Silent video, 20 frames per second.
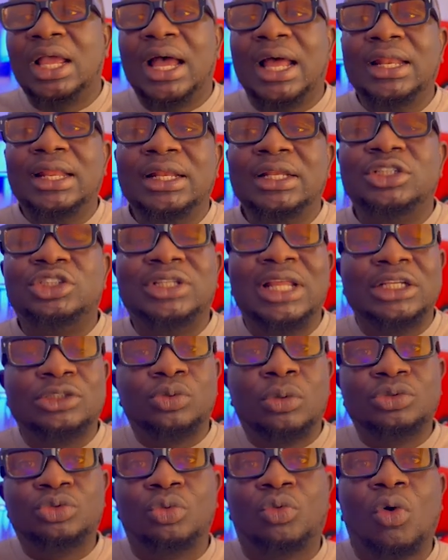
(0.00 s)
And then there's
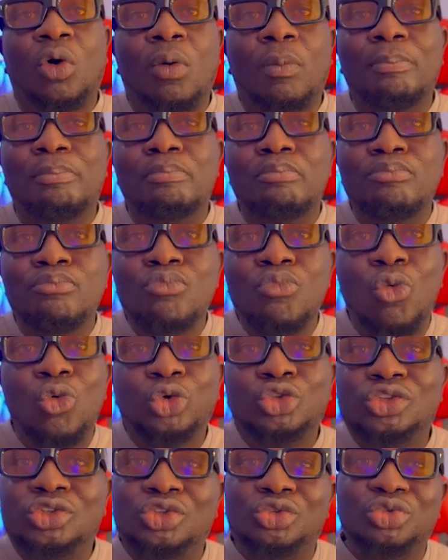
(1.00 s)
what we call
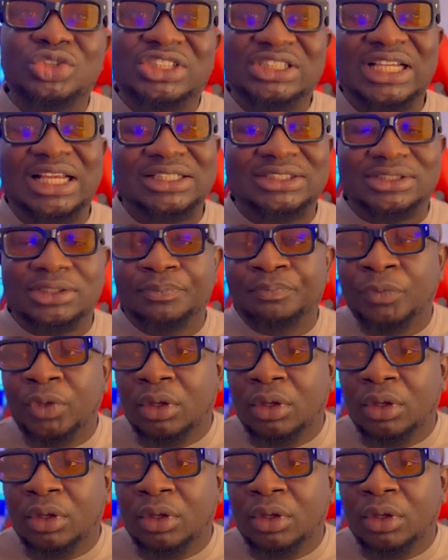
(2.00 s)
most recent.